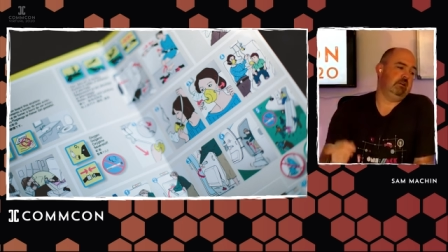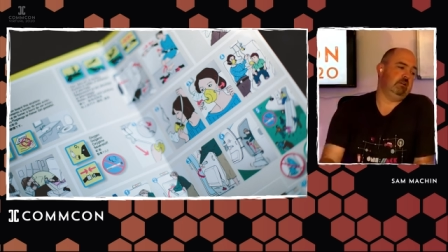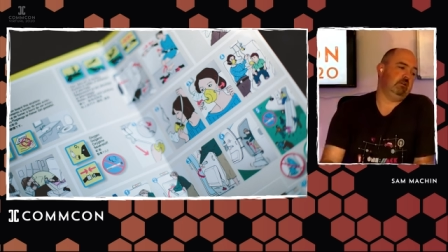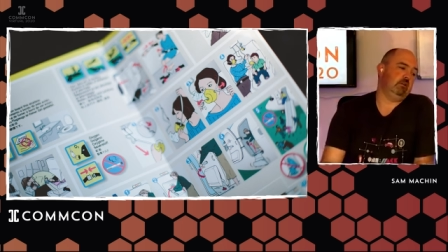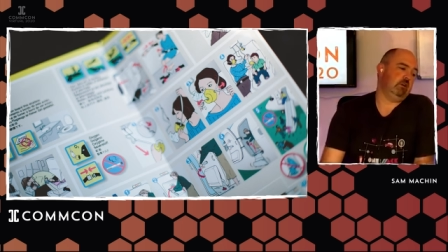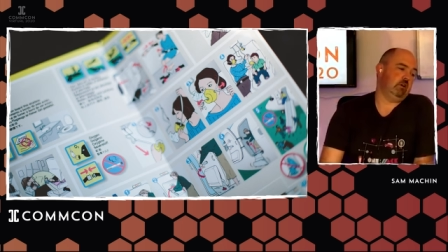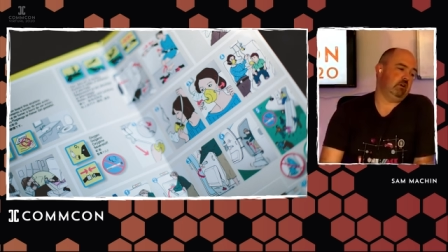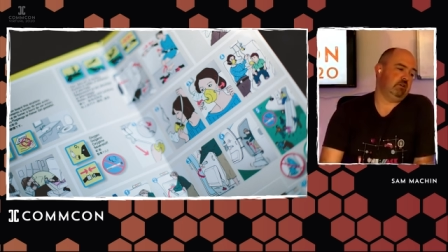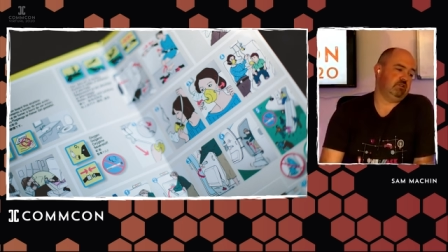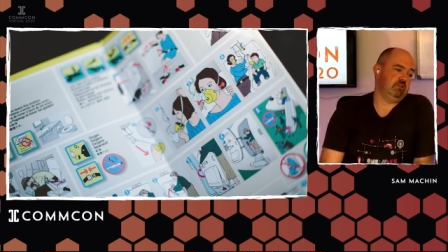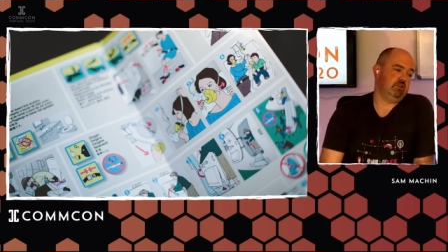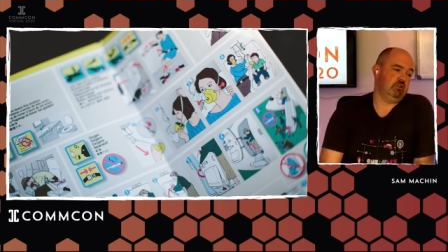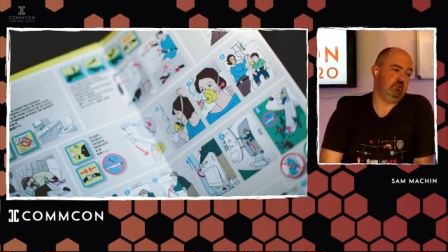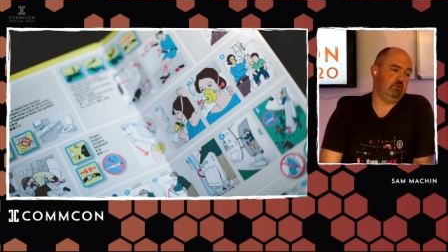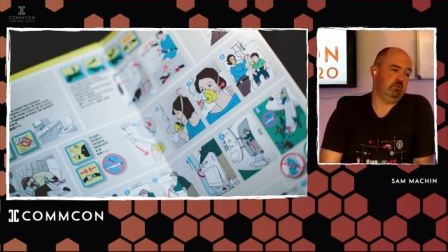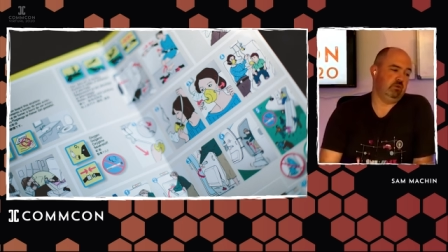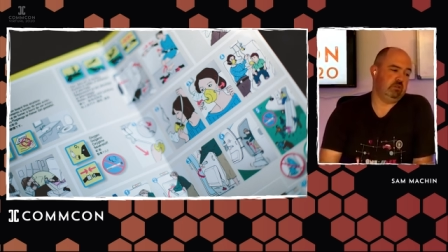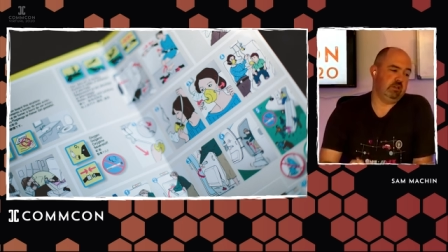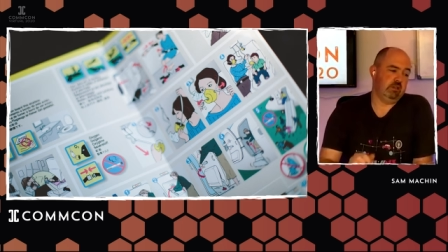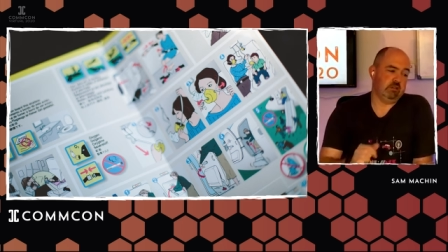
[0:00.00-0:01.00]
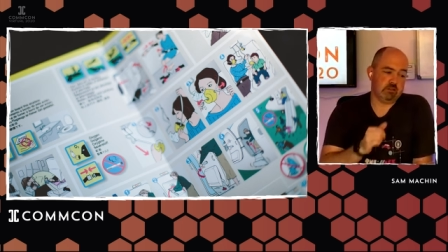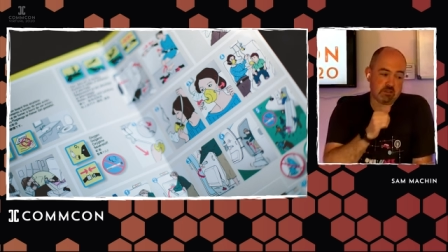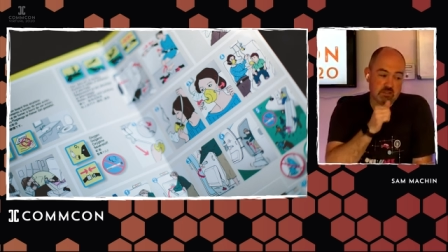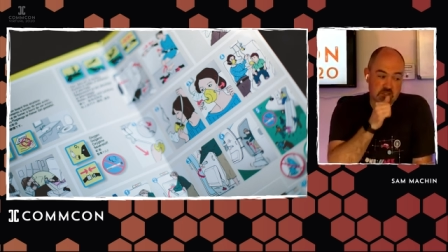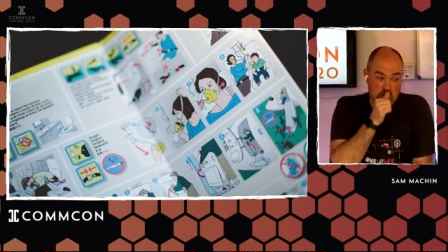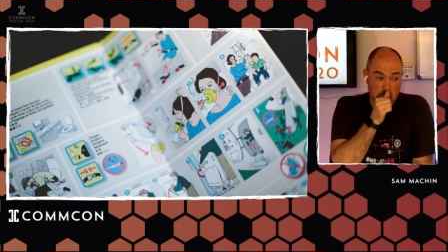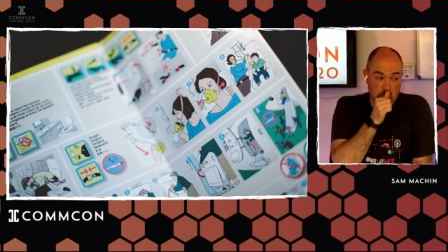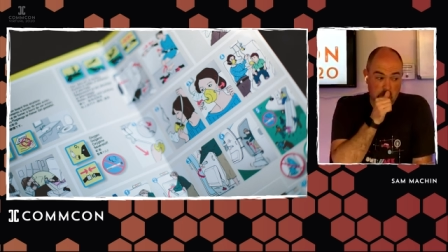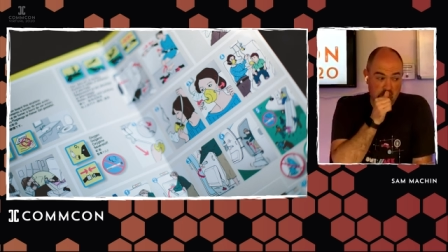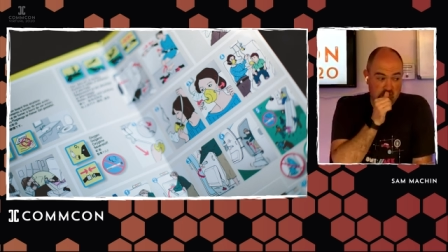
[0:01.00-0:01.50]
little cartoons, little
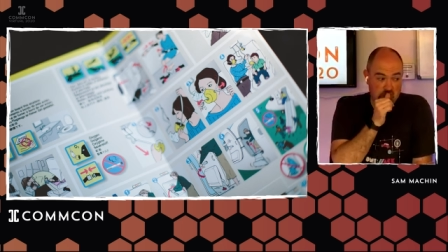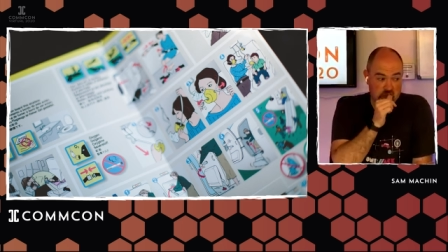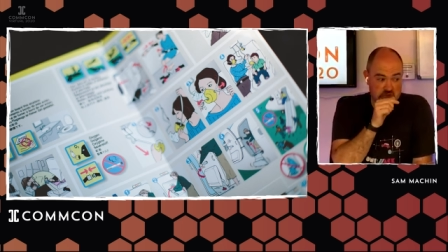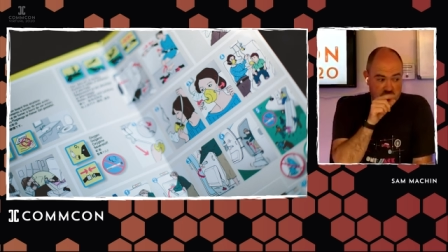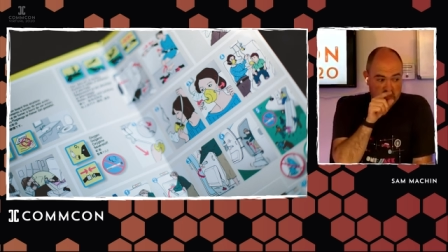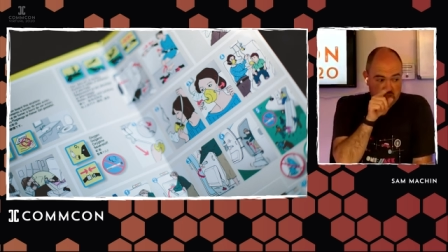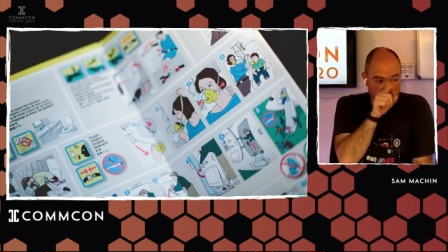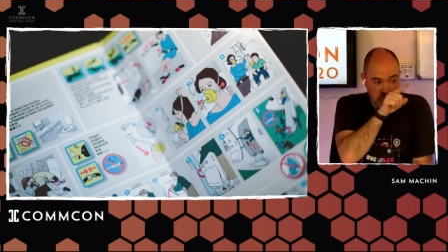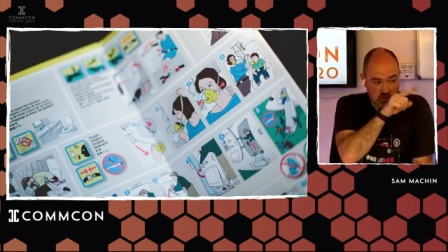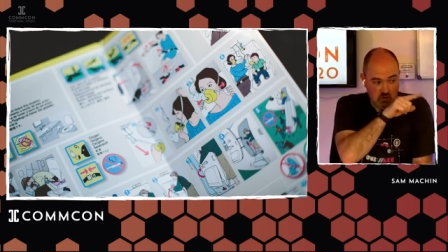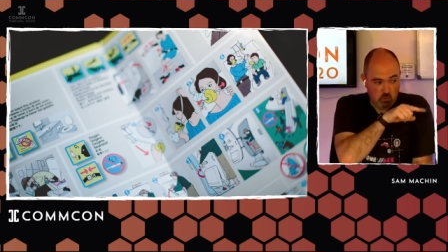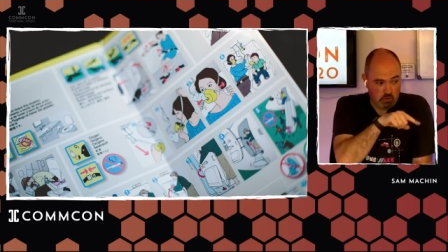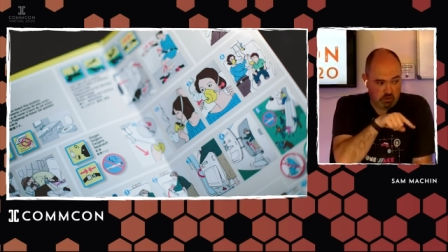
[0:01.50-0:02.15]
symbols.